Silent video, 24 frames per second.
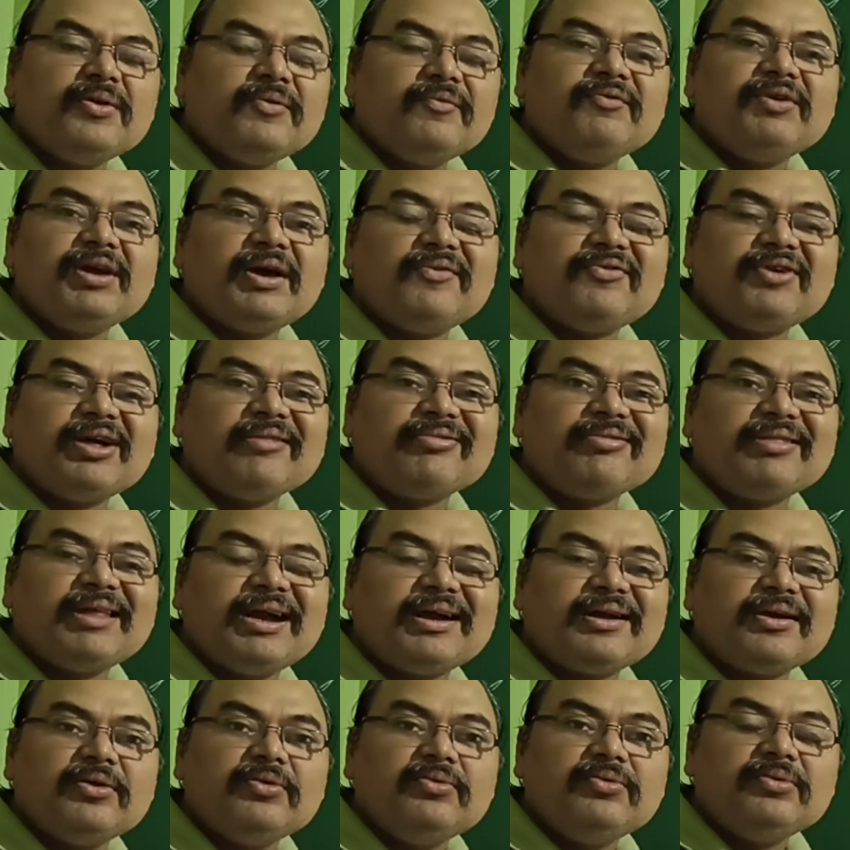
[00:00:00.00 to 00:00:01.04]
We have done
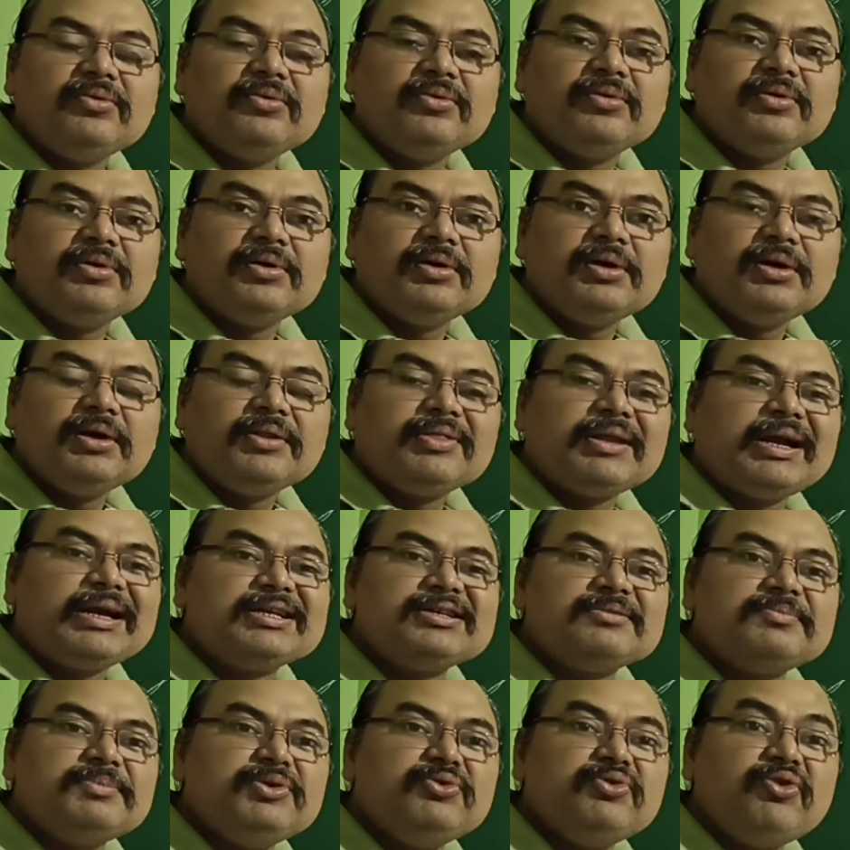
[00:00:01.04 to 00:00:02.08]
that, no? That
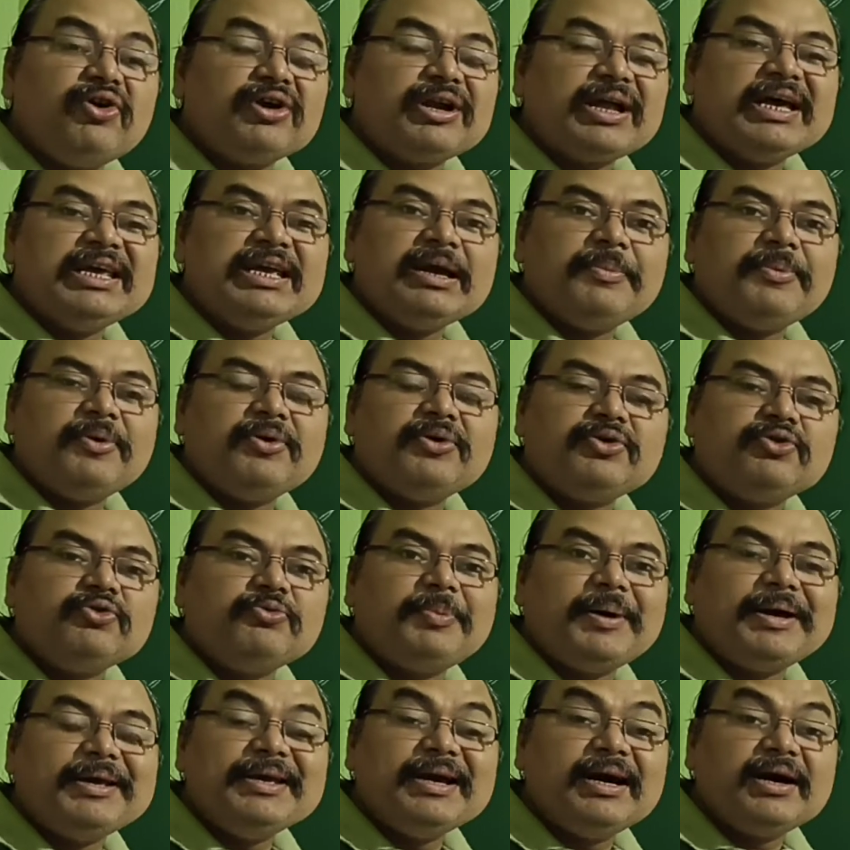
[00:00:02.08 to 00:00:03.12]
is mu naught I upon 2
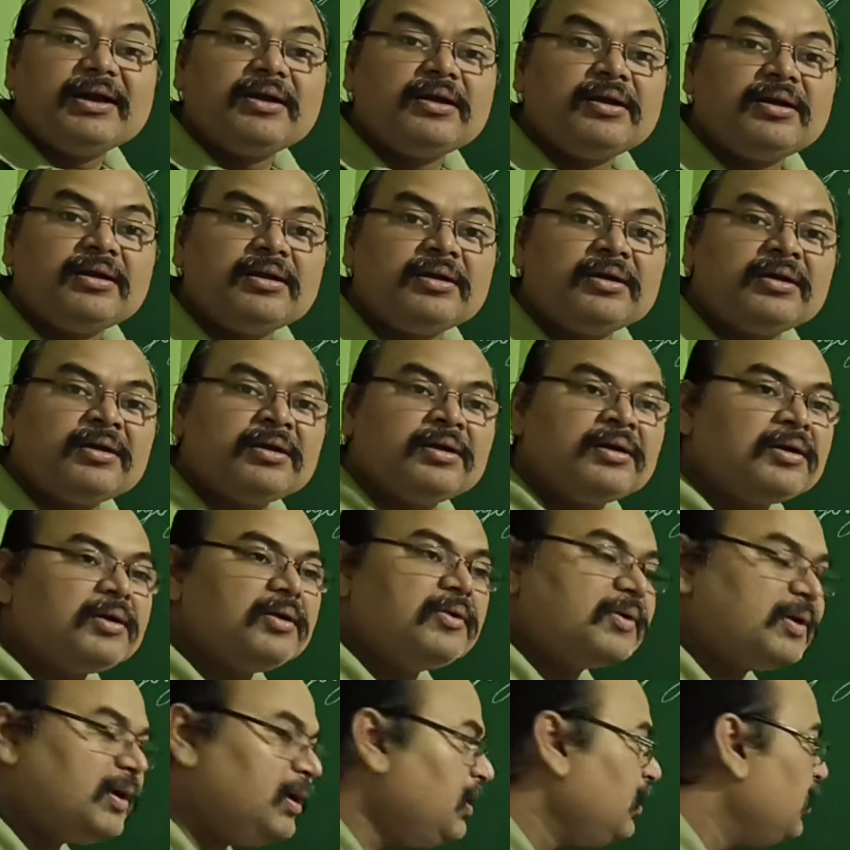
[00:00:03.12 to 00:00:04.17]
pi r.
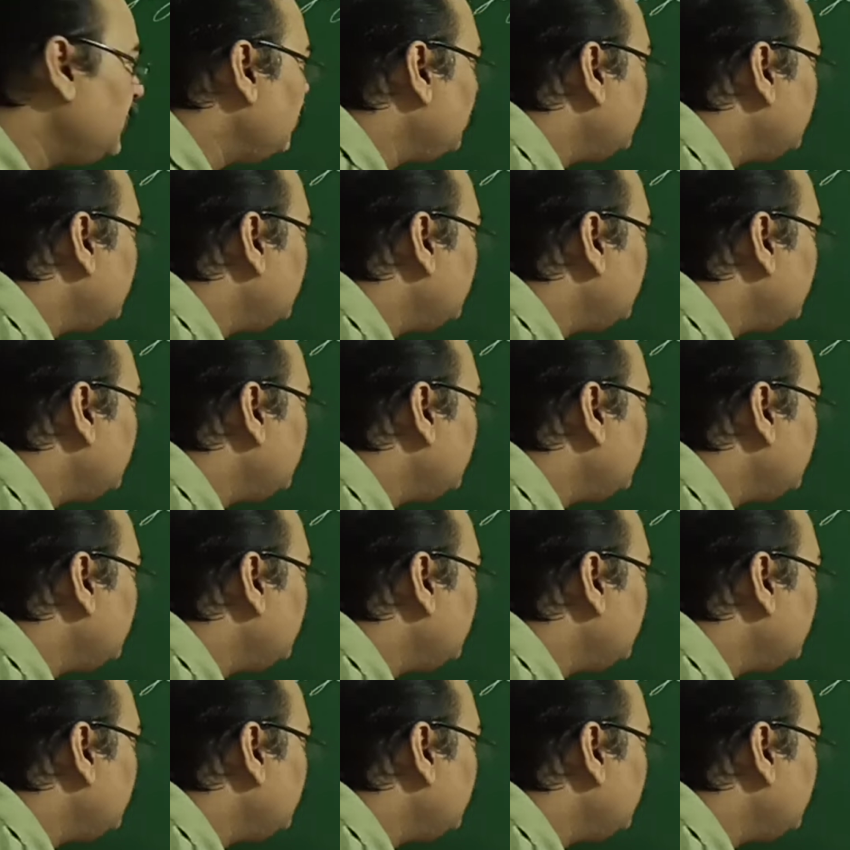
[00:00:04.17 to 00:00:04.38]
Okay,